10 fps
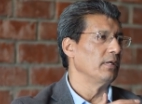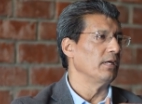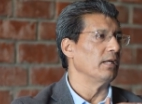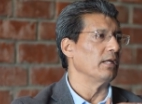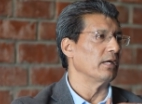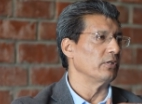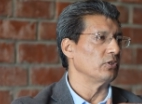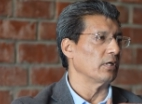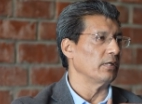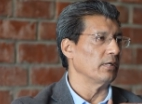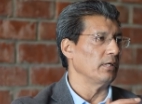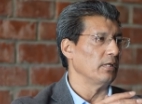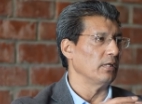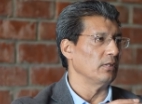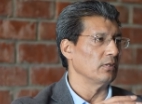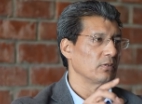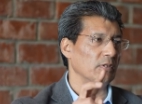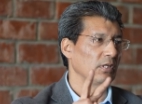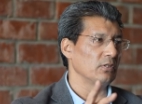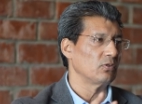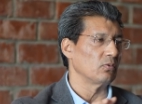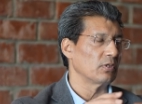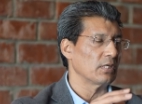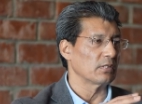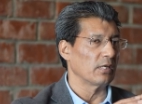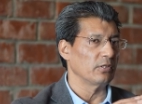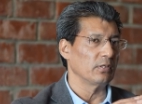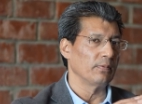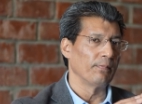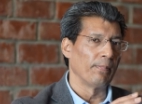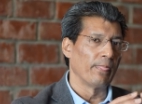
India and China in Hindi. So these two translations.